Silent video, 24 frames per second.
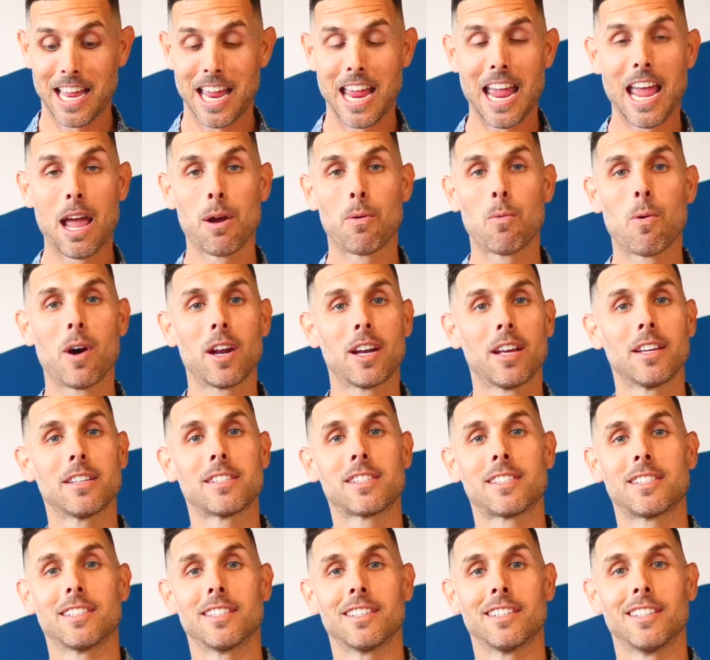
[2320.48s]
And what
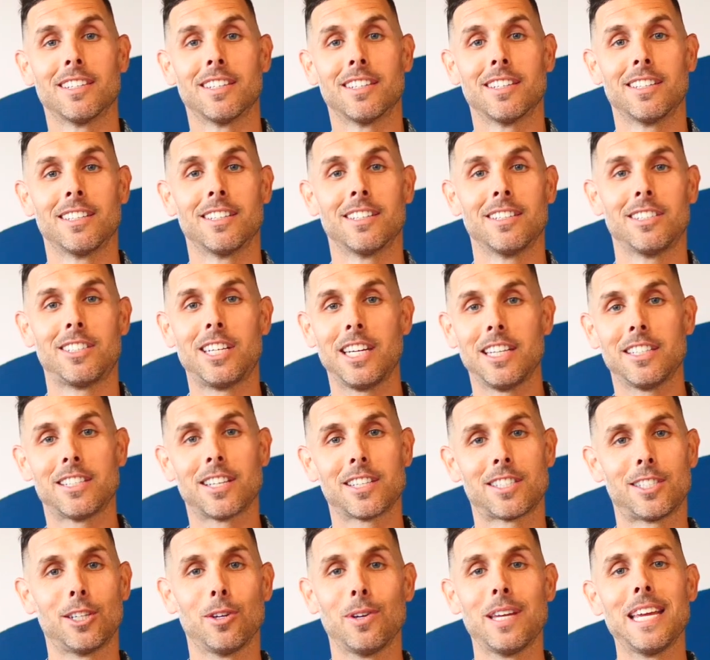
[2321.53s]
does Jesus
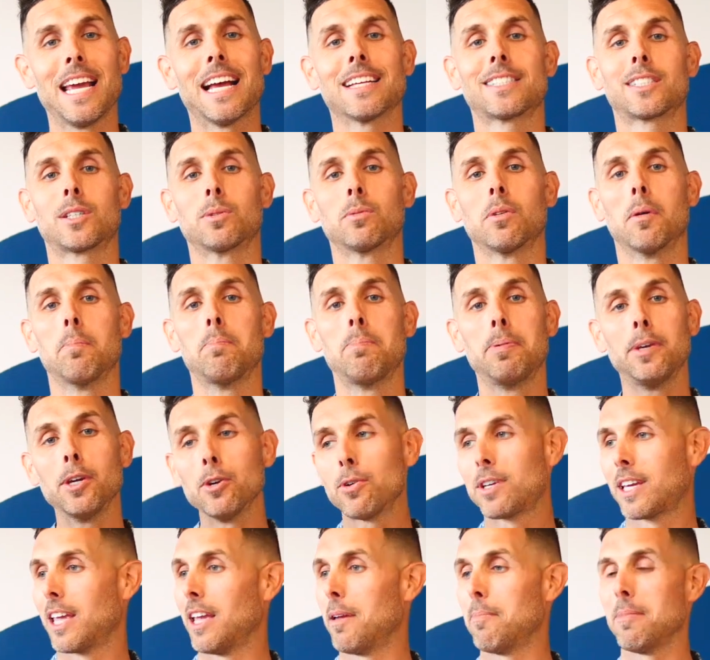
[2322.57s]
do? He has to
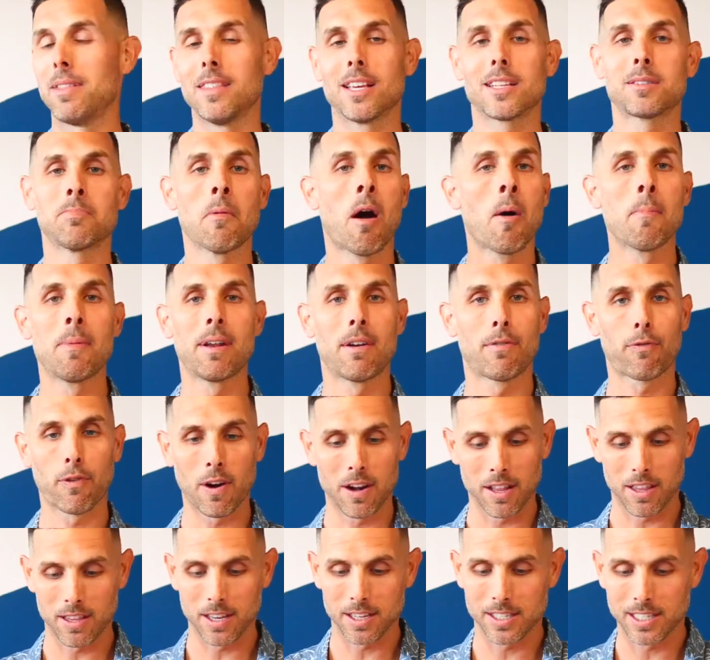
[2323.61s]
rebuke him in this moment in front
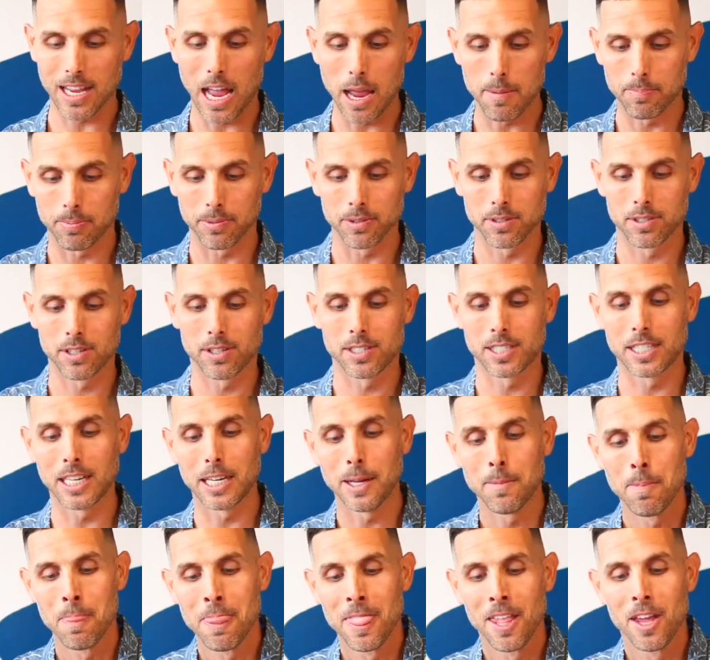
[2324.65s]
of the disciples. You see,
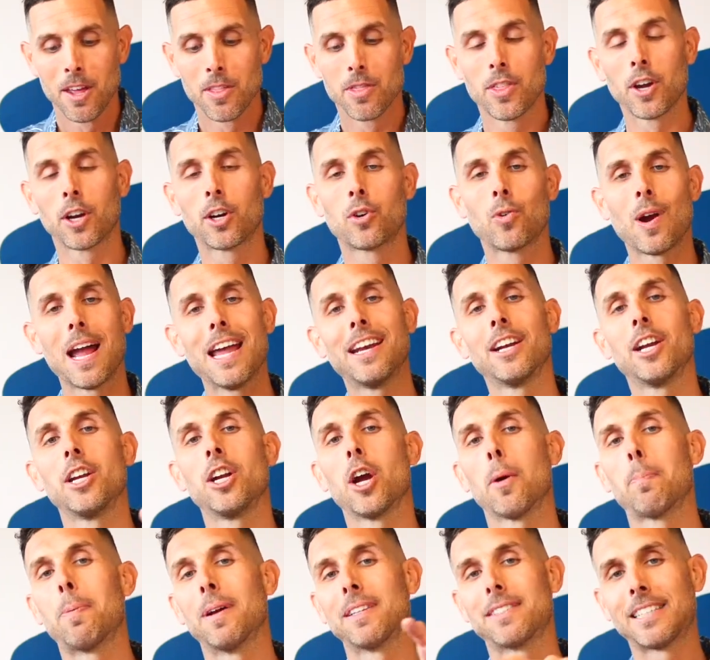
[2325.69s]
the greater
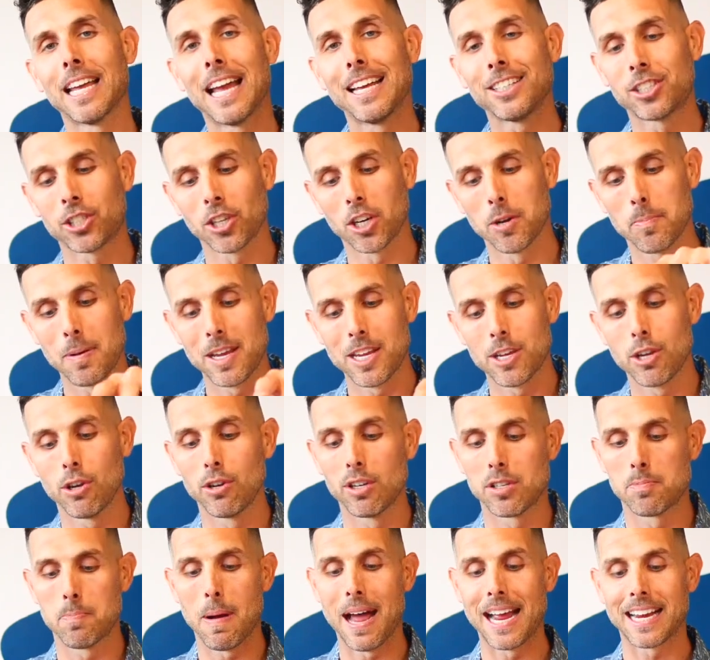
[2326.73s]
your potential to be
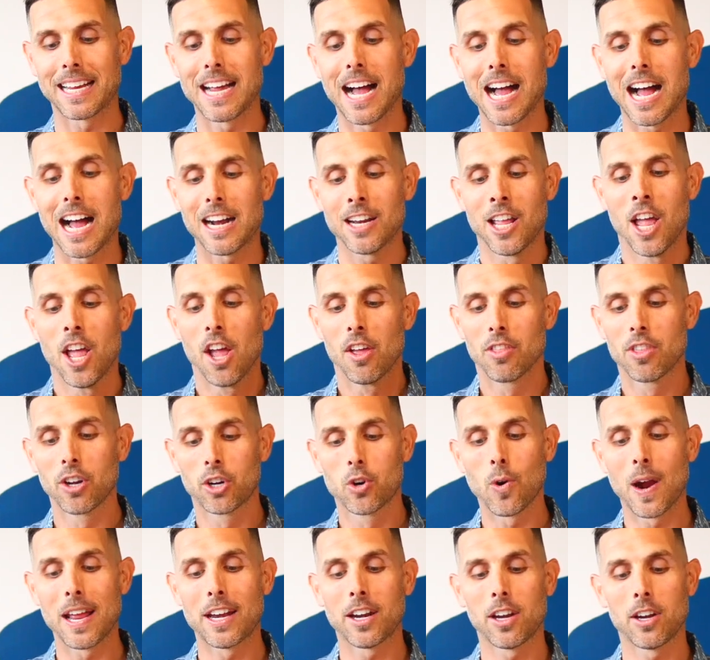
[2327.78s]
used by God, the
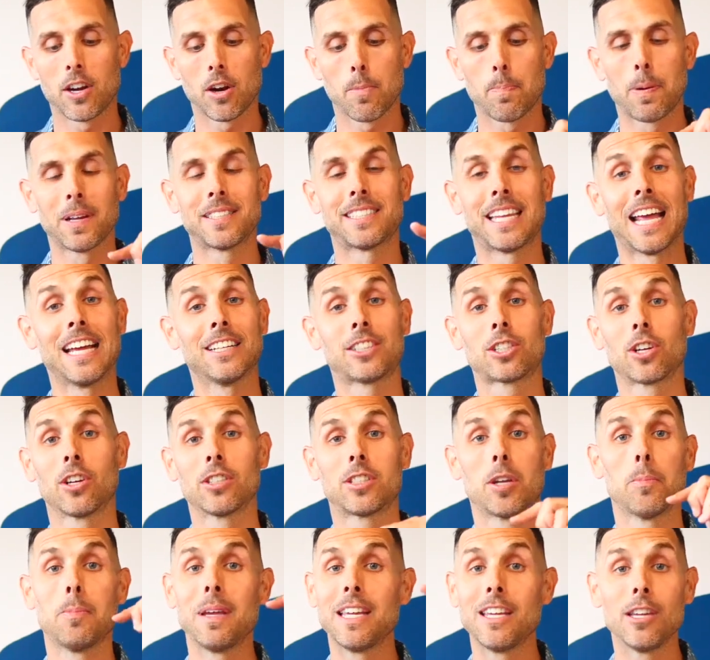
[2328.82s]
greater your potential
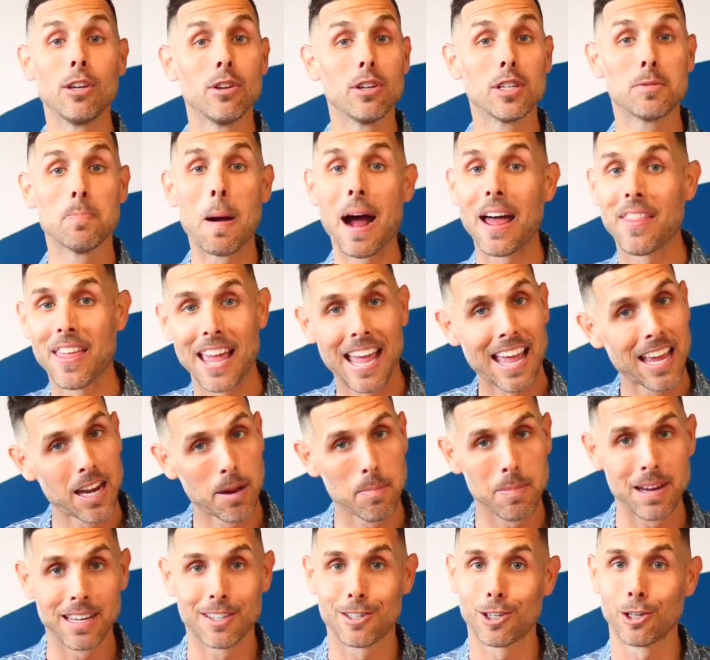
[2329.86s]
to be used by the
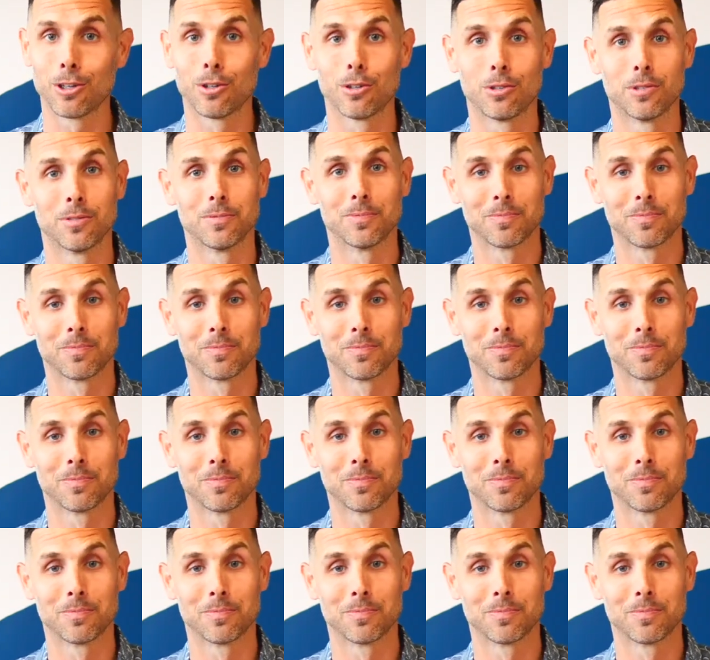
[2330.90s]
enemy too.